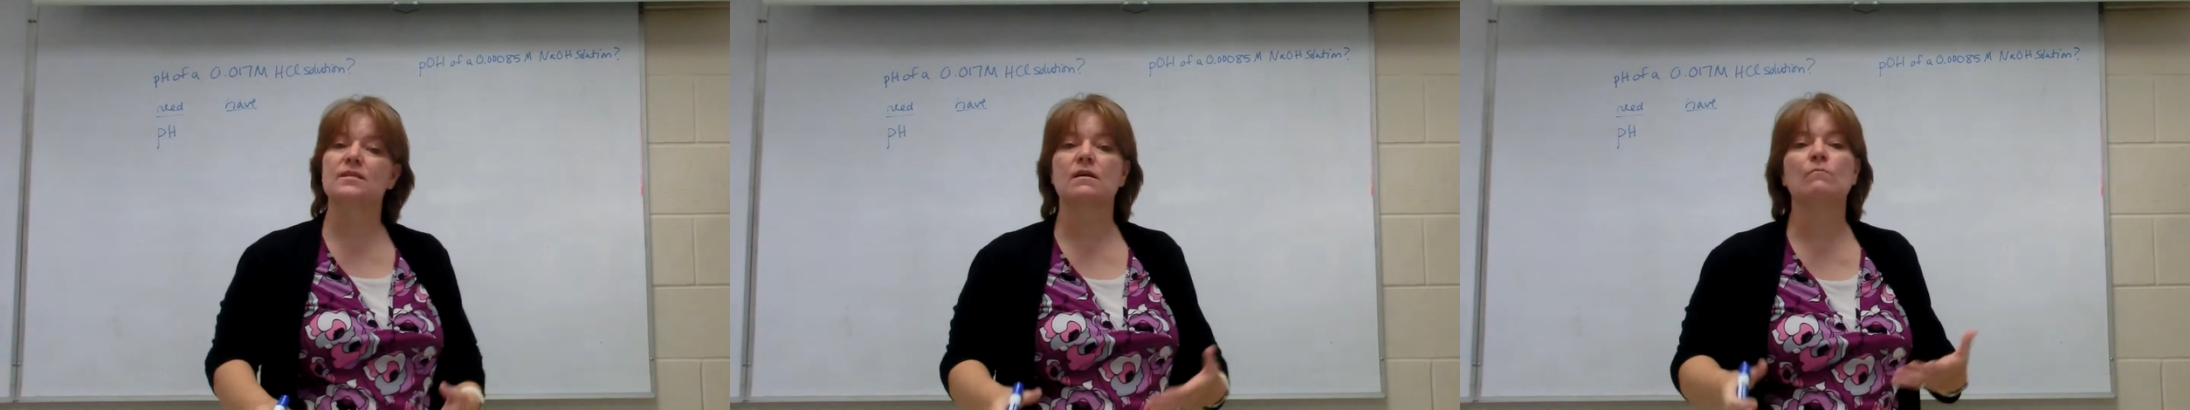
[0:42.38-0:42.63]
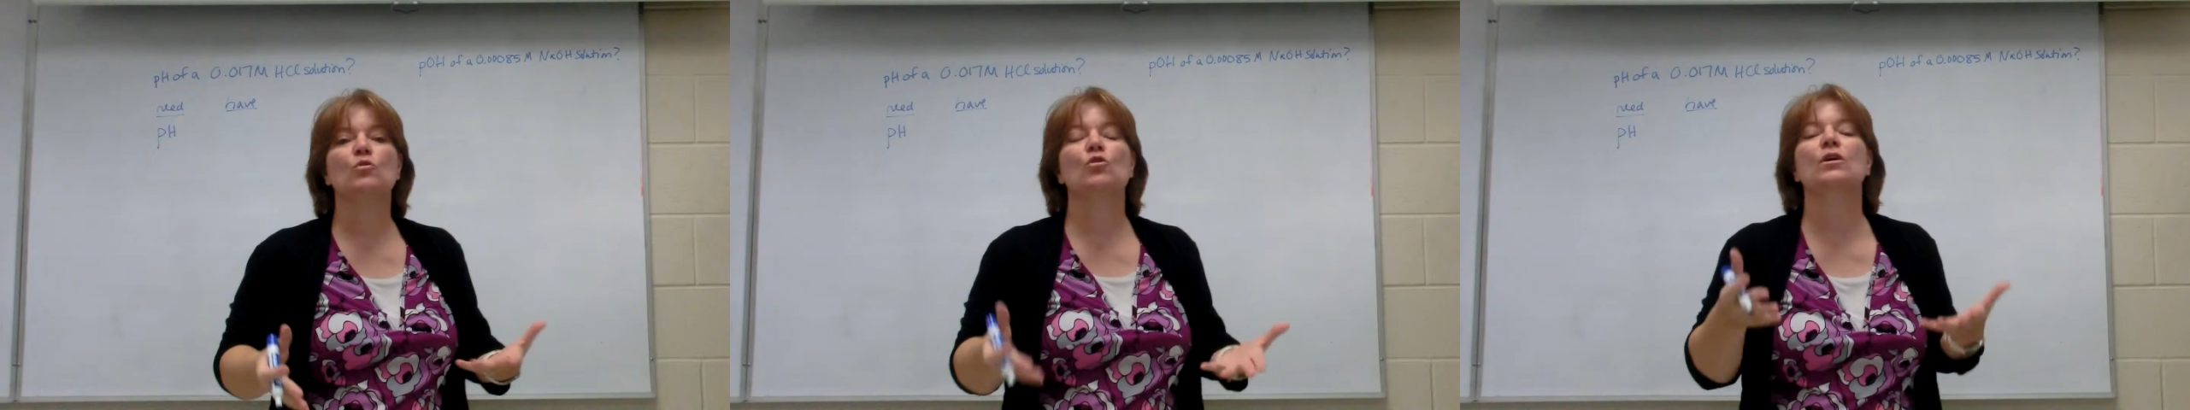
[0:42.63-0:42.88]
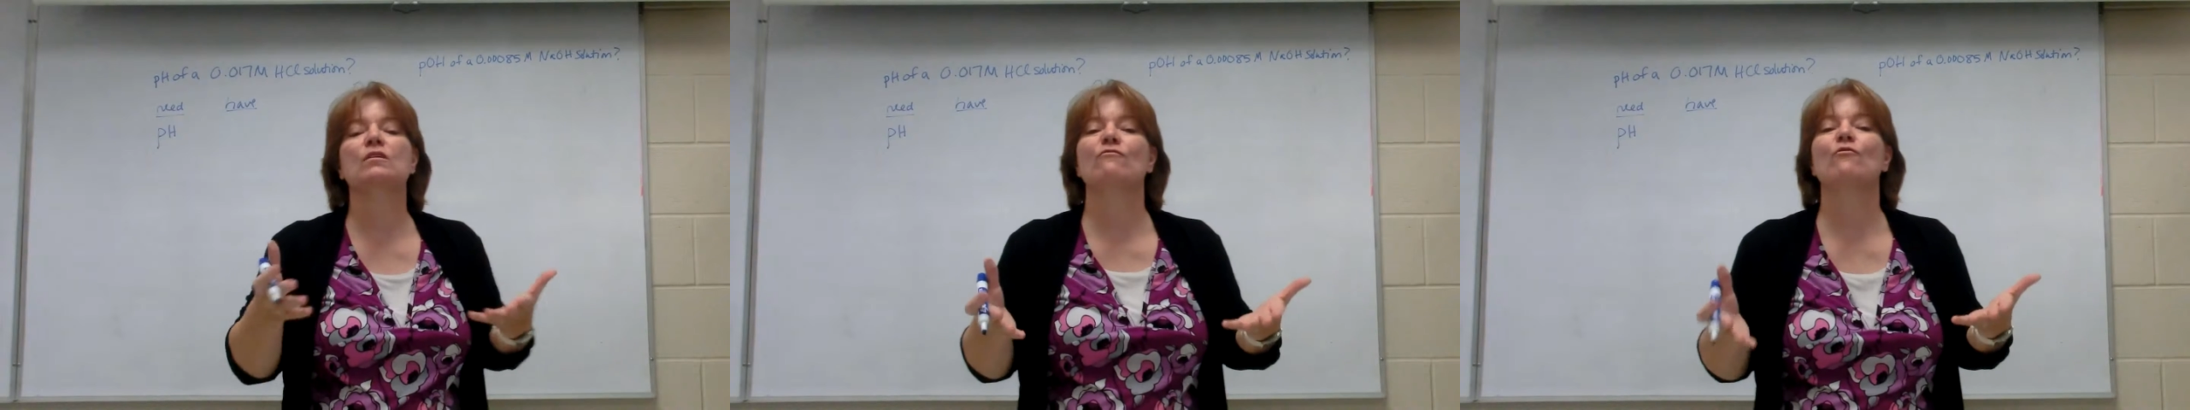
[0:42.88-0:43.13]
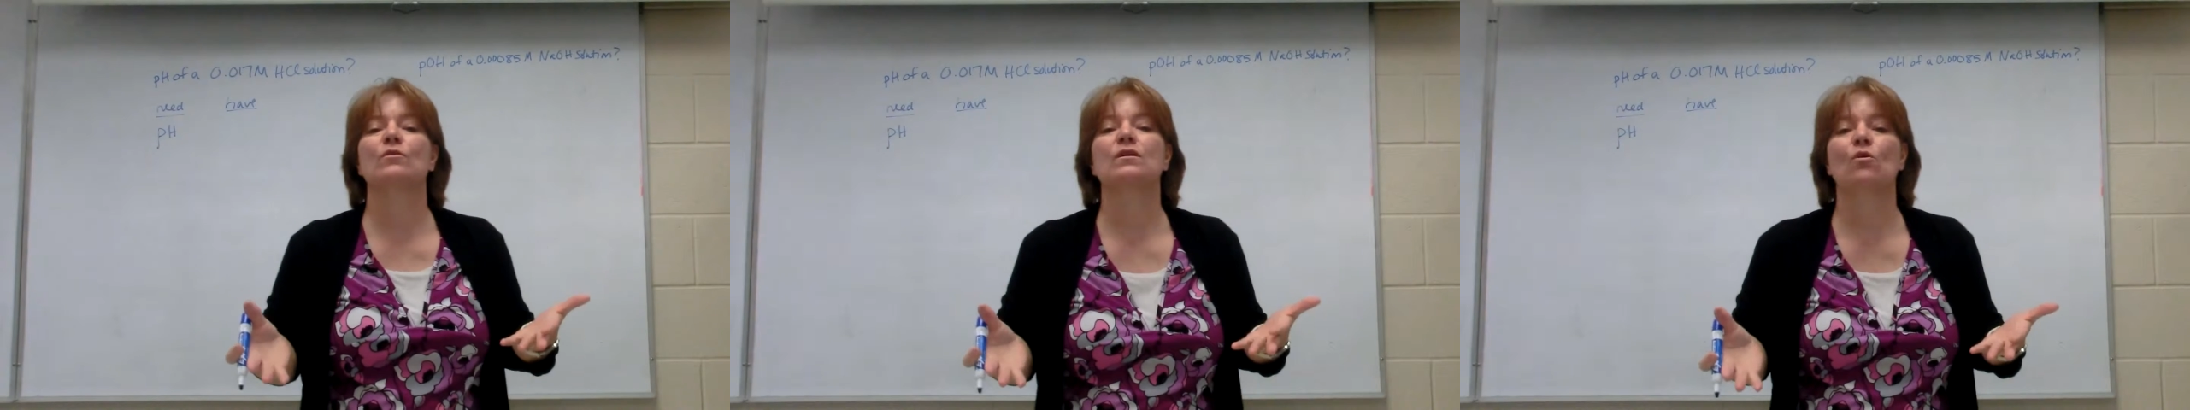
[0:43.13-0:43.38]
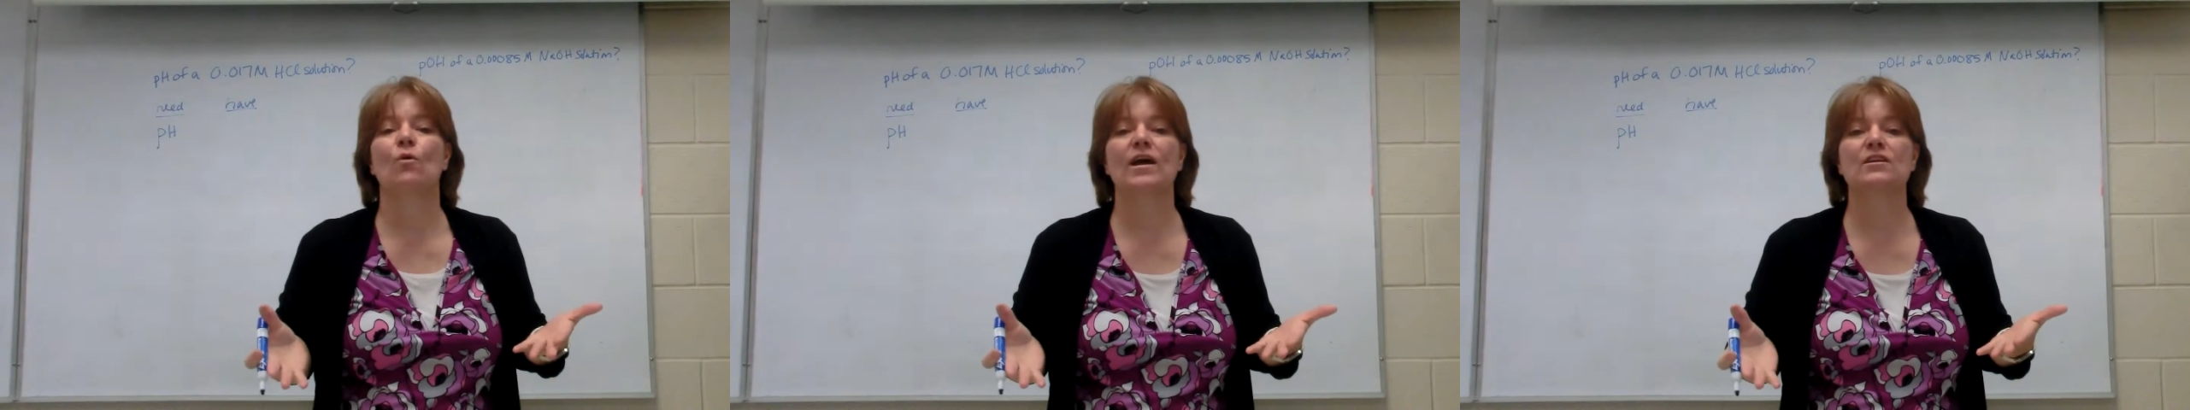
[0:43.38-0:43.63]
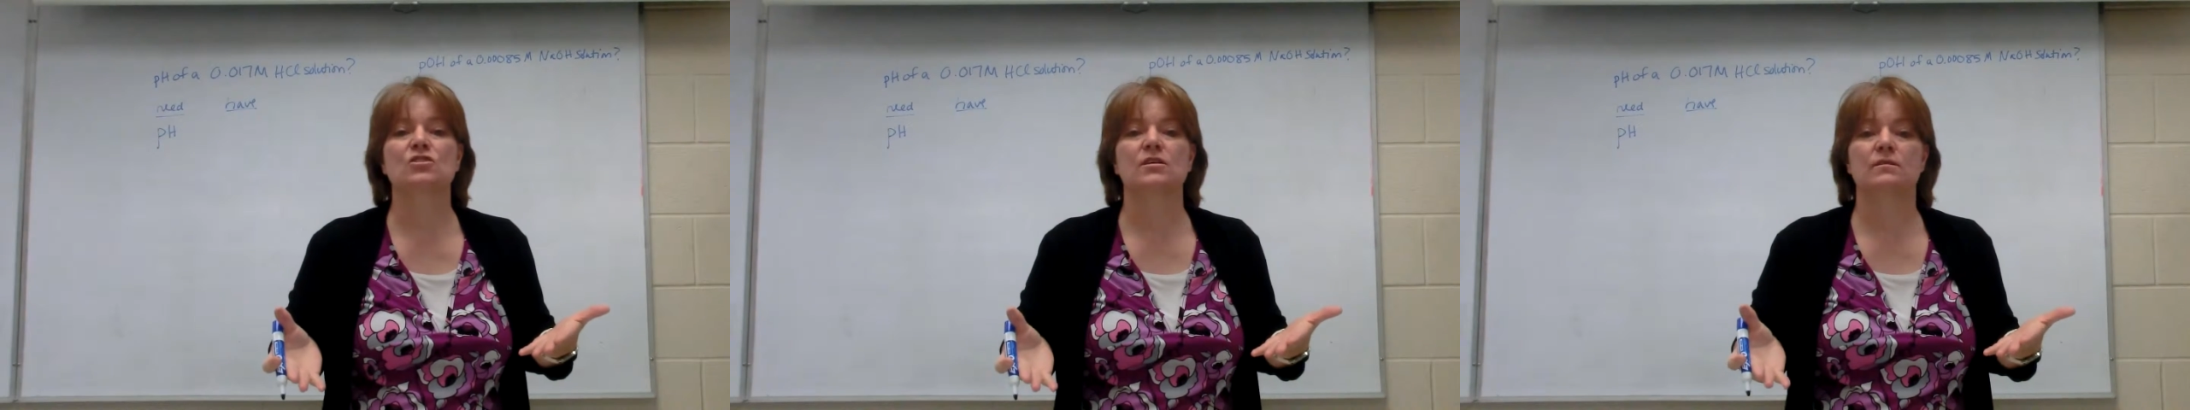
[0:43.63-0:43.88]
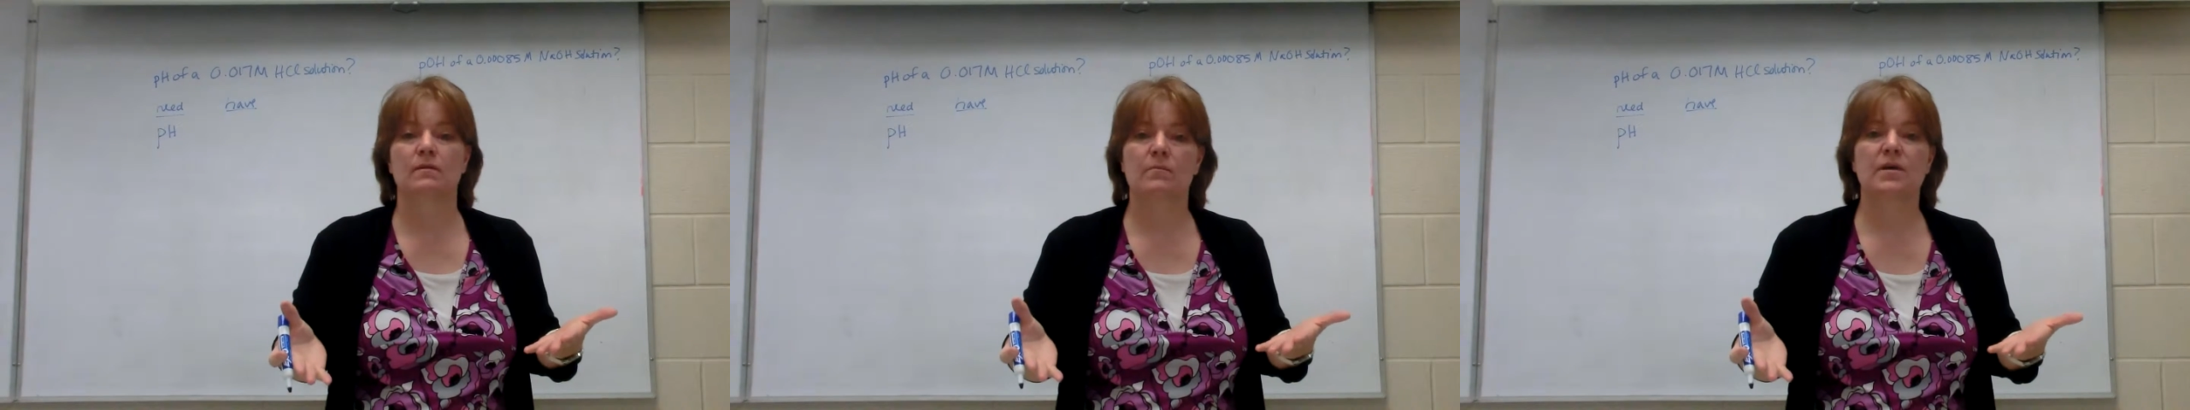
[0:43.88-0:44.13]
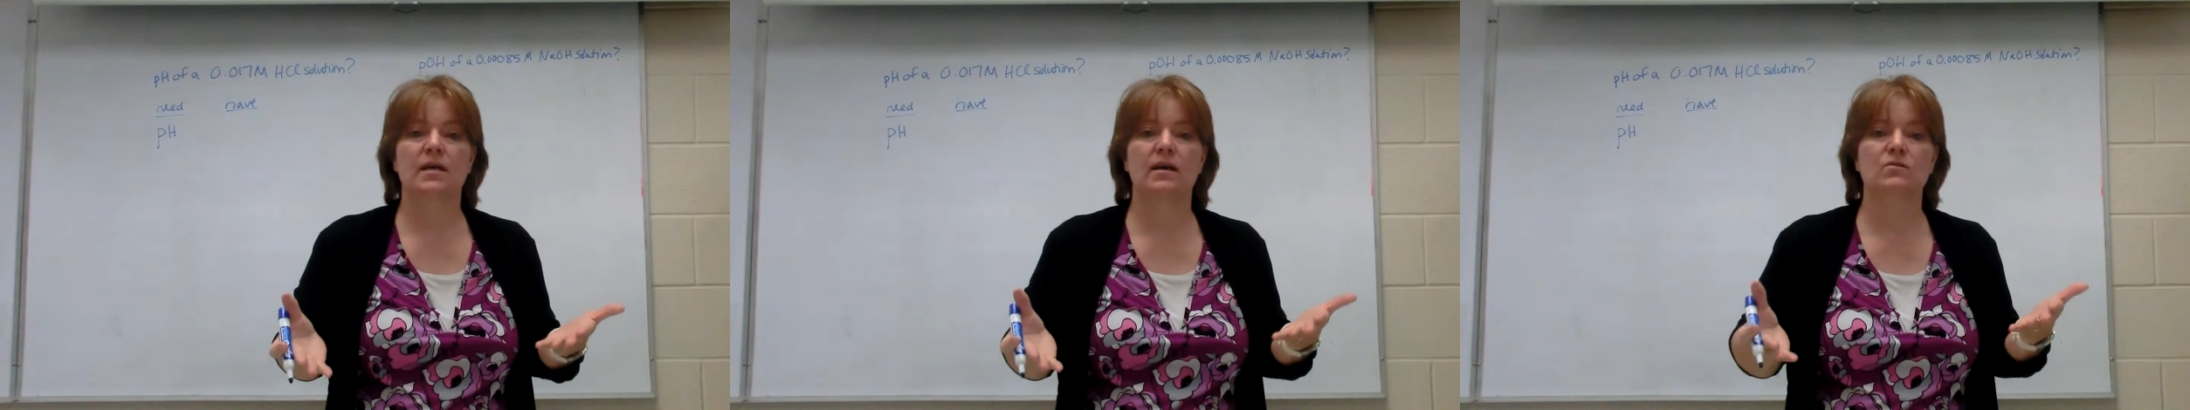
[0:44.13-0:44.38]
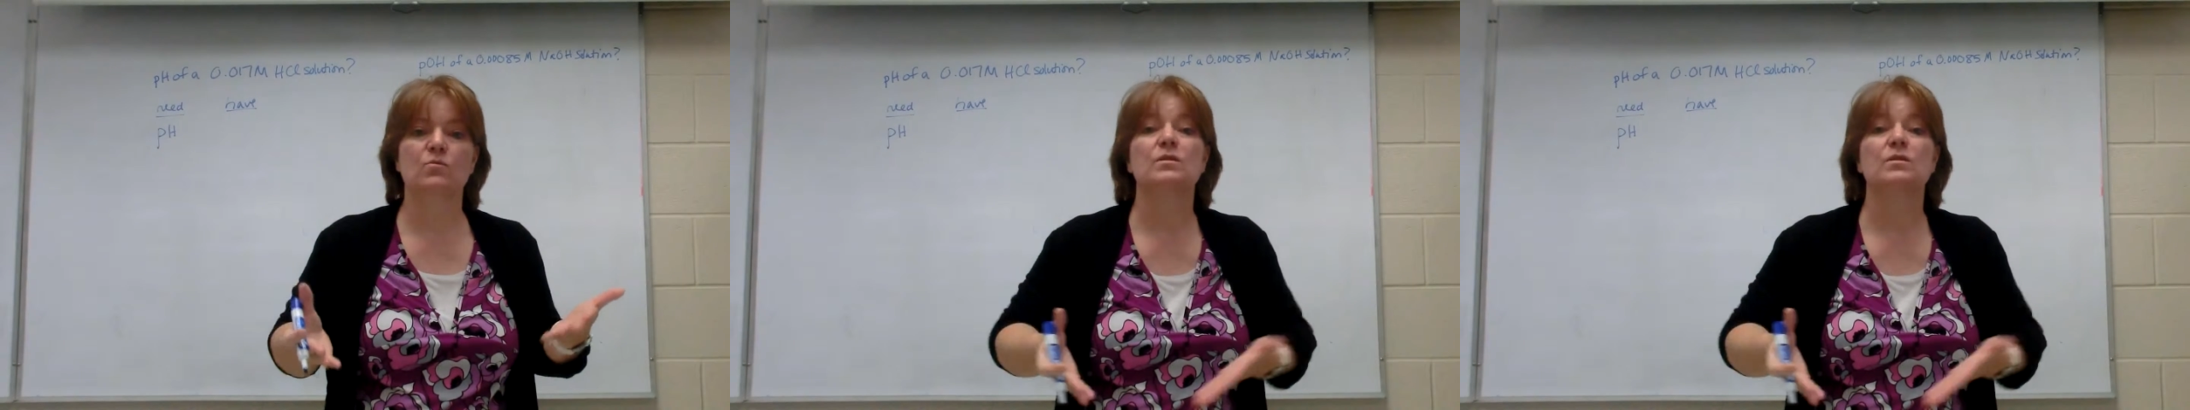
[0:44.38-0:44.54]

is I'm looking for an equation that begins